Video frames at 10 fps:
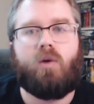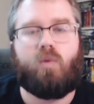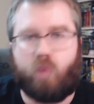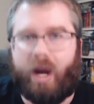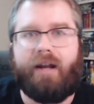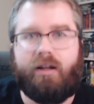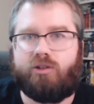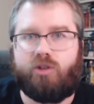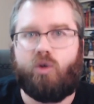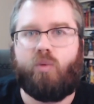ran
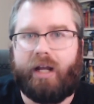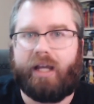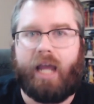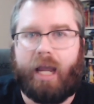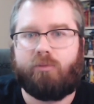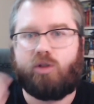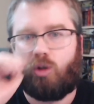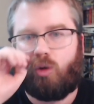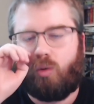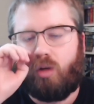into when it came
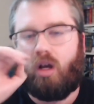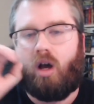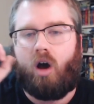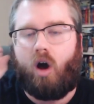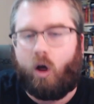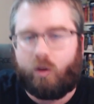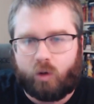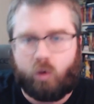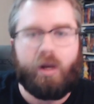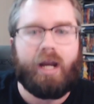to Oliver
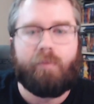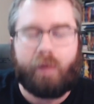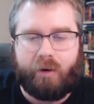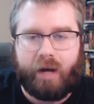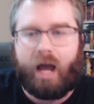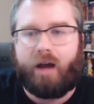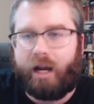Queen, Barry Allen.